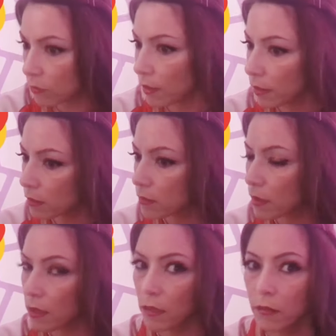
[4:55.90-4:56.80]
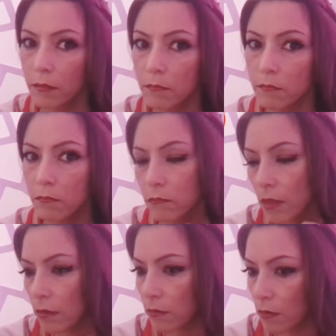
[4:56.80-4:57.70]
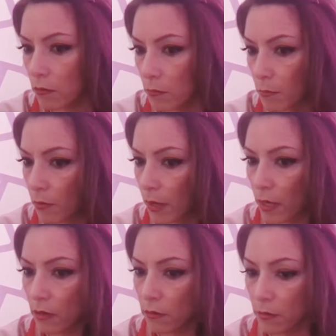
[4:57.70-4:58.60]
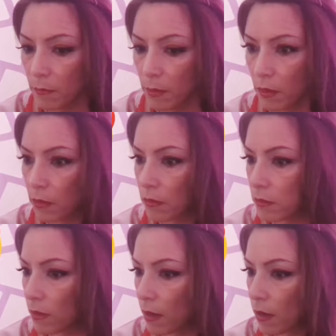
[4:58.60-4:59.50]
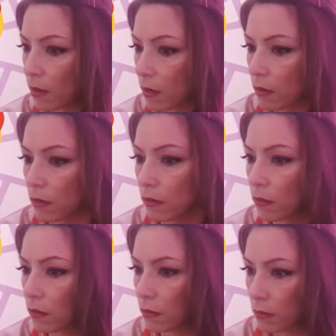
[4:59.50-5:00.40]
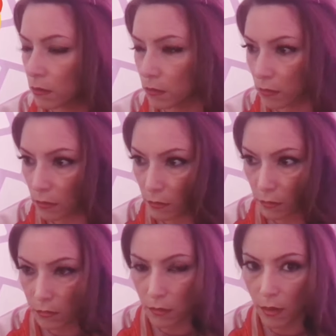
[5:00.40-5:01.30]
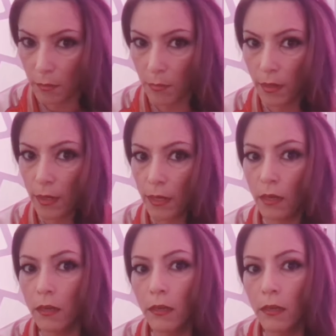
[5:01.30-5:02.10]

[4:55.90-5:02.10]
like, say, a, uh, I don't know, braid or something on this side here, the side braid,